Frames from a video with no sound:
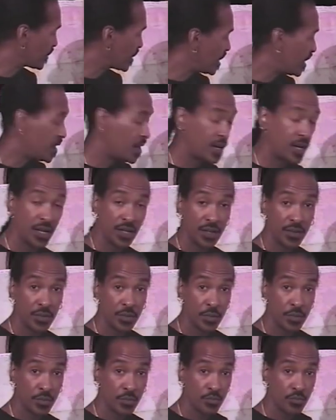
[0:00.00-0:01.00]
uh,
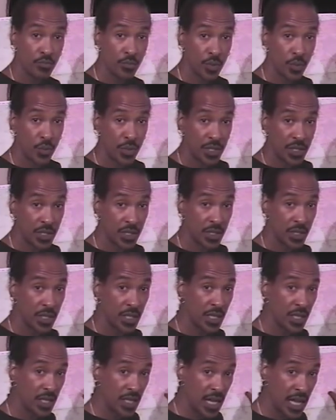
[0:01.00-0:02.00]
with
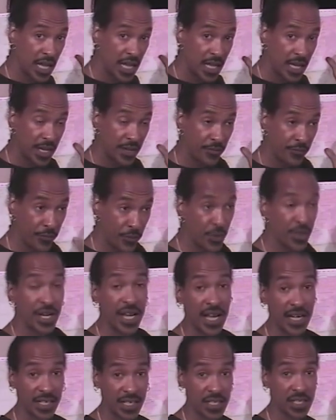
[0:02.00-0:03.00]

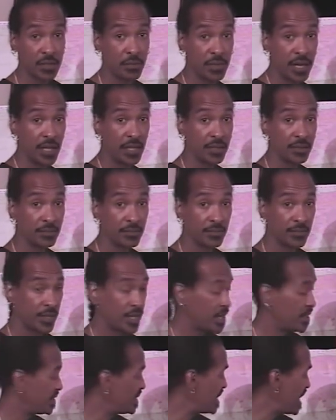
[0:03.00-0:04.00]
Ferdinand and Isabella.
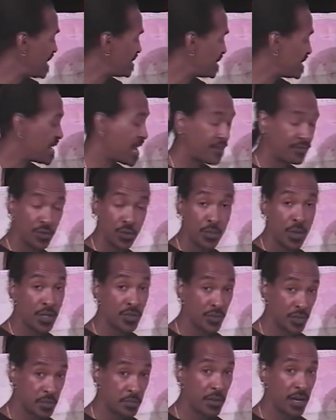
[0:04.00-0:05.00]
Didn't, didn't have too much
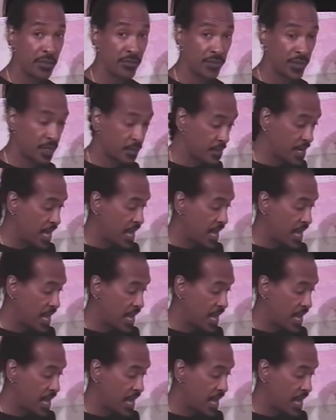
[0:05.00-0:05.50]
respect for him,